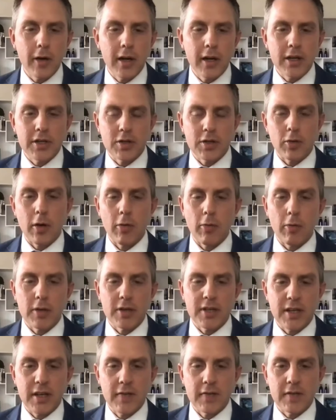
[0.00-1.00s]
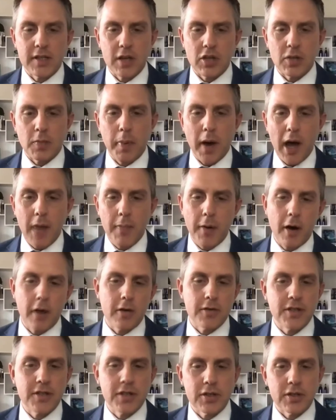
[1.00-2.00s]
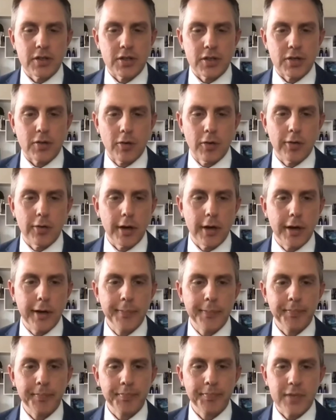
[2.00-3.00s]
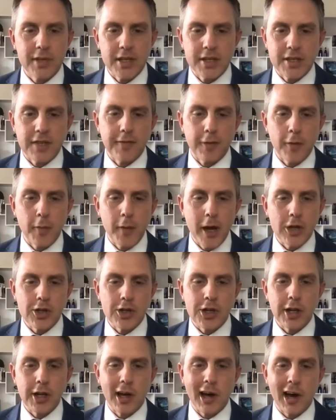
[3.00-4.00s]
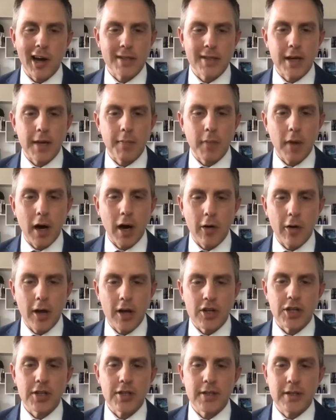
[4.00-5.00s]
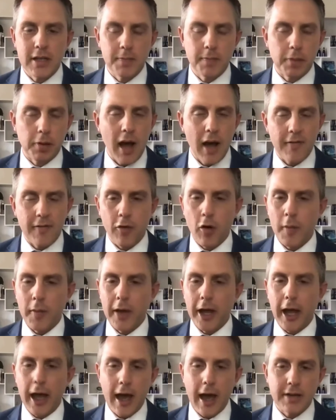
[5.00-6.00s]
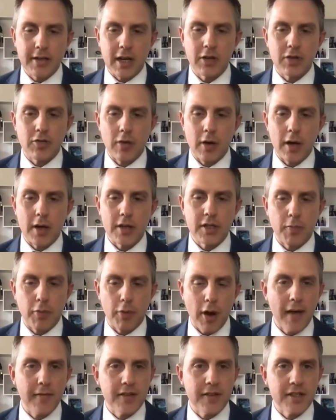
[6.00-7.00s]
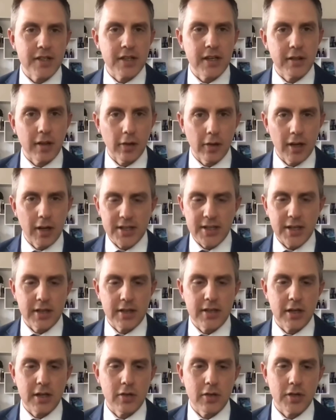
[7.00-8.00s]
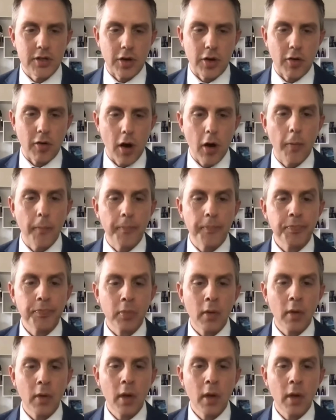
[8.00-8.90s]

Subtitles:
other industry receives such bipartisan scrutiny. Disinformation, content moderation, deplatforming, antitrust, privacy, and the list continues to grow.